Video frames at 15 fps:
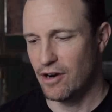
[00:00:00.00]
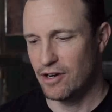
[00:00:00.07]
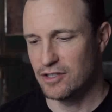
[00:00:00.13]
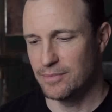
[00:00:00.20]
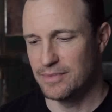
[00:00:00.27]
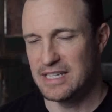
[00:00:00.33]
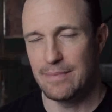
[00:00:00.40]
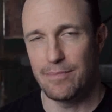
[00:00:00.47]
there are
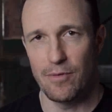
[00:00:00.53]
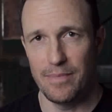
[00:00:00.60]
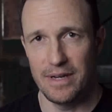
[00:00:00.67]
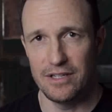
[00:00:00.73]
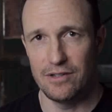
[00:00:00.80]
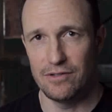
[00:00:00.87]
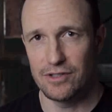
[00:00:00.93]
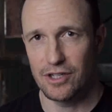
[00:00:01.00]
some deeper
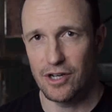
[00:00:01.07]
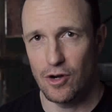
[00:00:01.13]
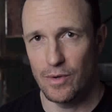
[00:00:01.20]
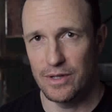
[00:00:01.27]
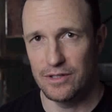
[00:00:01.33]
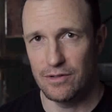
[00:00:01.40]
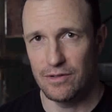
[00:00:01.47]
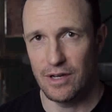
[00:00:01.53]
menus to
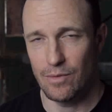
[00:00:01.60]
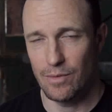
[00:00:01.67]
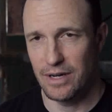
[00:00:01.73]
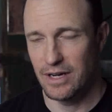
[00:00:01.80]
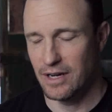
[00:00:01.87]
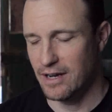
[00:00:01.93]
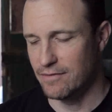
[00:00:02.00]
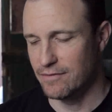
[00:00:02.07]
go into that
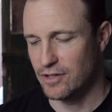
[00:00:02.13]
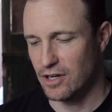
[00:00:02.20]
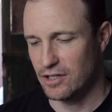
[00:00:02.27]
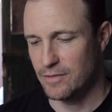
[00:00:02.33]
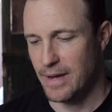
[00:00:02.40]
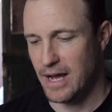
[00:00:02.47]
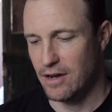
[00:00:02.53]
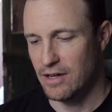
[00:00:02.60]
we have
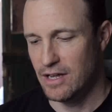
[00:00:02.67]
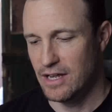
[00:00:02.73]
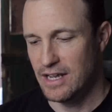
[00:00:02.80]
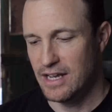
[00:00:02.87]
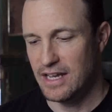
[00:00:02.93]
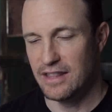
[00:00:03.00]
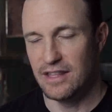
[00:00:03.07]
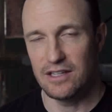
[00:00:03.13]
talked about
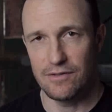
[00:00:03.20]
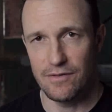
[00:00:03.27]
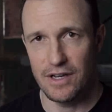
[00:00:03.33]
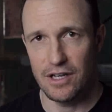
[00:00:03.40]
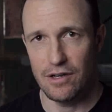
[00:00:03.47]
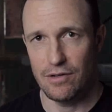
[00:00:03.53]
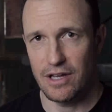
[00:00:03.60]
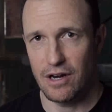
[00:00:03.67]
in this
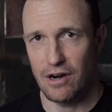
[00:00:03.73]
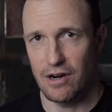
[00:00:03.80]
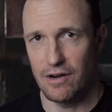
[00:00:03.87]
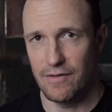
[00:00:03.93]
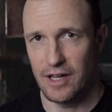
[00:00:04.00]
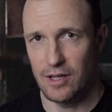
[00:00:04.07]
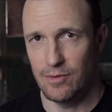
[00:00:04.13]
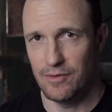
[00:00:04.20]
video that aren't
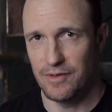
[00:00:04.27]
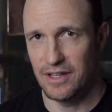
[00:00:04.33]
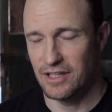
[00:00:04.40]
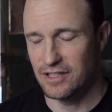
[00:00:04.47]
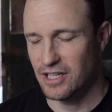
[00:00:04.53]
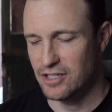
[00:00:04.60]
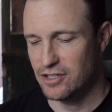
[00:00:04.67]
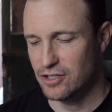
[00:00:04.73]
available via
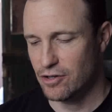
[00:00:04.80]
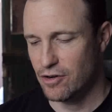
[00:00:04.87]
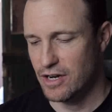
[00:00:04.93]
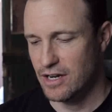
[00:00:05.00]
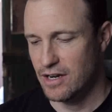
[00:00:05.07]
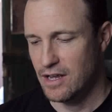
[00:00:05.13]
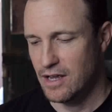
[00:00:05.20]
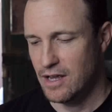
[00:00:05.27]
the touch
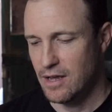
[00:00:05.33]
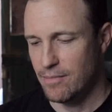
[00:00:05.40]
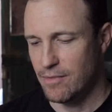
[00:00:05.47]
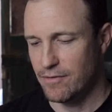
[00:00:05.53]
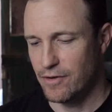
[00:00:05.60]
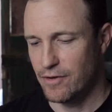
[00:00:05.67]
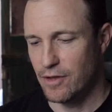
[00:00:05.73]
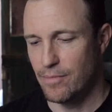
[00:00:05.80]
screen,
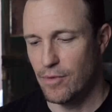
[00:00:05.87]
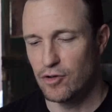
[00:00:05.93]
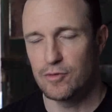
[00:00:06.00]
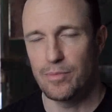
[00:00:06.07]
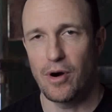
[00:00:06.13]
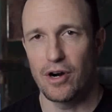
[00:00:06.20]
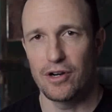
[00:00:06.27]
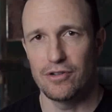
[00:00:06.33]
but for the
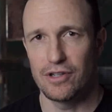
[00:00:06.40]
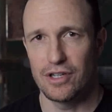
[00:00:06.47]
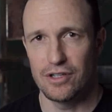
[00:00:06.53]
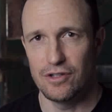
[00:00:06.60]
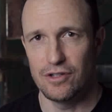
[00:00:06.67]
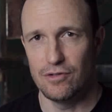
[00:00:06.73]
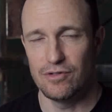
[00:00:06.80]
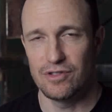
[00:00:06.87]
most part, you
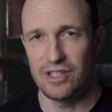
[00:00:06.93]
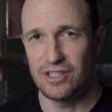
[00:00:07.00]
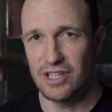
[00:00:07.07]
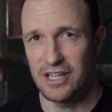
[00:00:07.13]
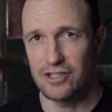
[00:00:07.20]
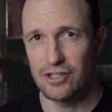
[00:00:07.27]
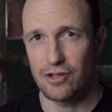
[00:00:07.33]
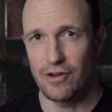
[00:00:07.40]
can use the
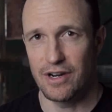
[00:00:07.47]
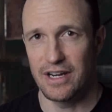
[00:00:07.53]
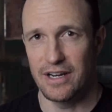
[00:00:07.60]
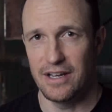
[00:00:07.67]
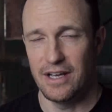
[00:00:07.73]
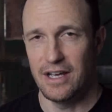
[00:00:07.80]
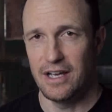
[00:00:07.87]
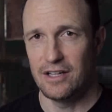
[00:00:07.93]
touch
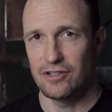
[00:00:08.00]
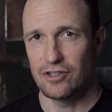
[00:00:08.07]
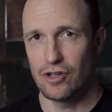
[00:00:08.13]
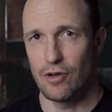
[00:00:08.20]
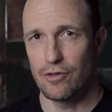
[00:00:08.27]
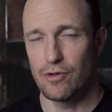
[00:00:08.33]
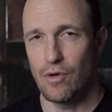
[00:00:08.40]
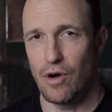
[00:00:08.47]
screen to
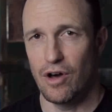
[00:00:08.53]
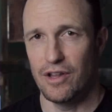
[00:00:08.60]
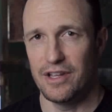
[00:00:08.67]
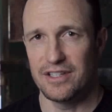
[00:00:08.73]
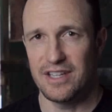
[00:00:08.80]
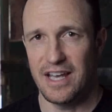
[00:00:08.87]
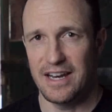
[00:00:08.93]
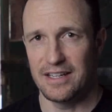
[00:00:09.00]
go through all
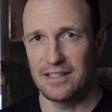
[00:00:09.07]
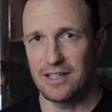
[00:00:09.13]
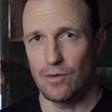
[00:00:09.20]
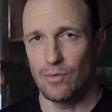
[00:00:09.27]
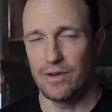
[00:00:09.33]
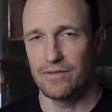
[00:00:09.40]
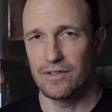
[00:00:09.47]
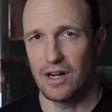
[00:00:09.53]
the settings
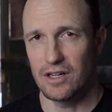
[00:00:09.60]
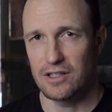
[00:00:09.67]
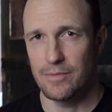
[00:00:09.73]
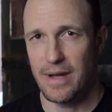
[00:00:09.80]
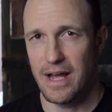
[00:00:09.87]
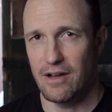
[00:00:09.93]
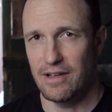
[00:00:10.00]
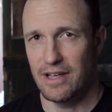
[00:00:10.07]
that we've talked
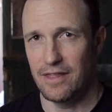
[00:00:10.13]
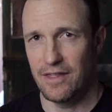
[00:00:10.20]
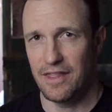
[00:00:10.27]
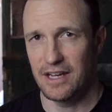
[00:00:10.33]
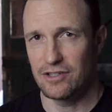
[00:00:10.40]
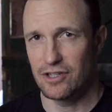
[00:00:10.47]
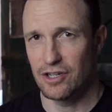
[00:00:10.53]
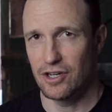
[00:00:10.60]
about and
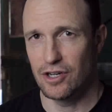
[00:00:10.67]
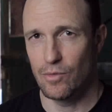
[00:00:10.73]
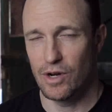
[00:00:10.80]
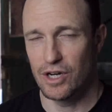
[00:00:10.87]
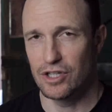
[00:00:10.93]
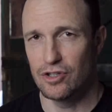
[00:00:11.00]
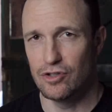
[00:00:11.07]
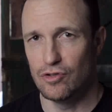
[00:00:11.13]
things you're going to
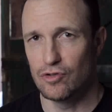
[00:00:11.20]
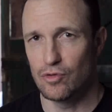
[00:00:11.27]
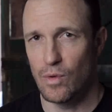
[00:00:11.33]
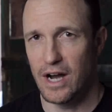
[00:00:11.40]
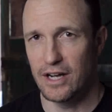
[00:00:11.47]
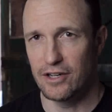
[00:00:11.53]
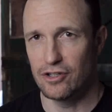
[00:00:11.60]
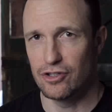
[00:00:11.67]
want to use
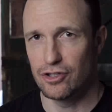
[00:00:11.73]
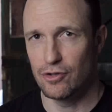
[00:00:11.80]
while you're